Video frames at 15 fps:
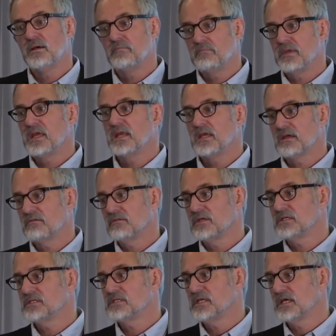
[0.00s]
meaning of
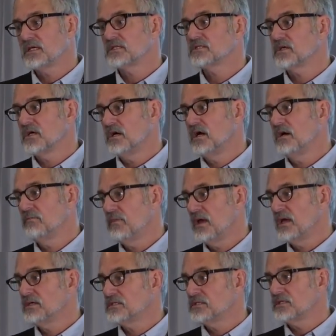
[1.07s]
these things um,
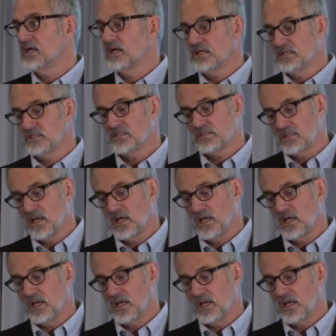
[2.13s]
as, as,